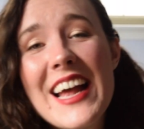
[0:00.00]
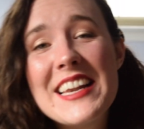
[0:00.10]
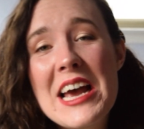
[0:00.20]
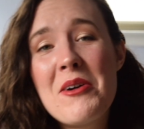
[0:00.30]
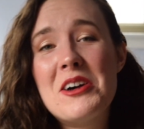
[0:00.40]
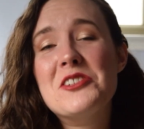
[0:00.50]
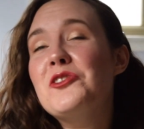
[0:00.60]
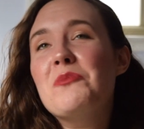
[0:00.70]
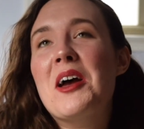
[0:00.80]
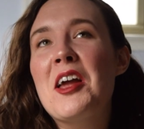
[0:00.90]
And now on
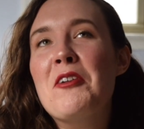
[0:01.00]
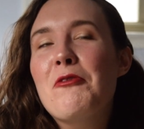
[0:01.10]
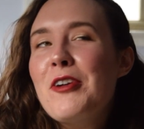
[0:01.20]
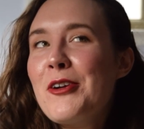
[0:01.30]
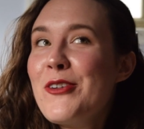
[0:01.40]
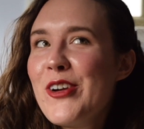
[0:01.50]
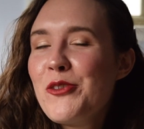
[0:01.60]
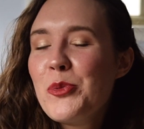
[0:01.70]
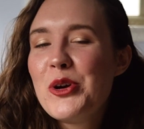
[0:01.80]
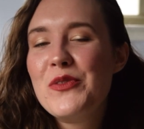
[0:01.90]
to my very
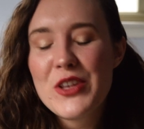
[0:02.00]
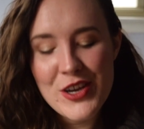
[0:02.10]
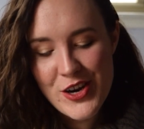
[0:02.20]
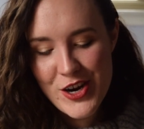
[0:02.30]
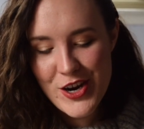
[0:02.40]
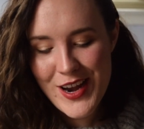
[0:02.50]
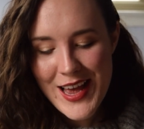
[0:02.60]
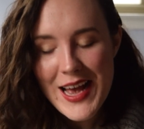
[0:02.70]
favorite book of the year.